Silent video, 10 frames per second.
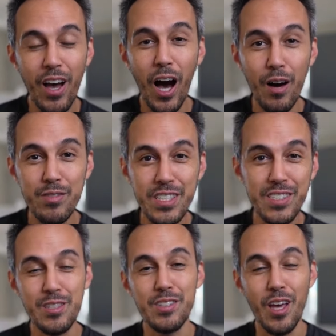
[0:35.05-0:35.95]
Obviously,
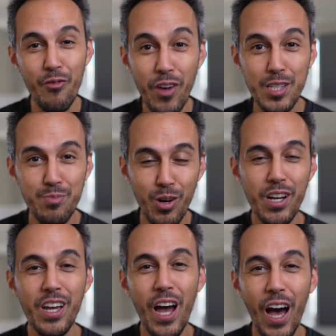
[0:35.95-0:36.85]
since Facebook
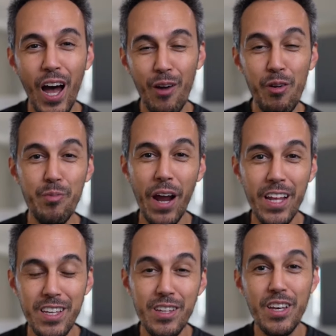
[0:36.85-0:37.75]

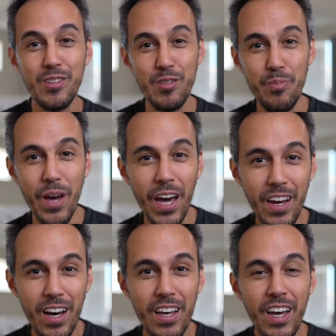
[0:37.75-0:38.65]
rebranded to
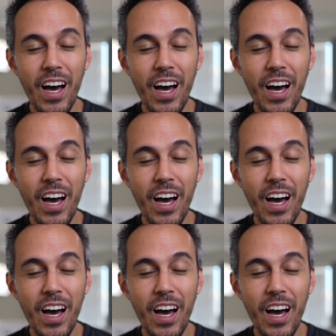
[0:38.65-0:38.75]
Meta,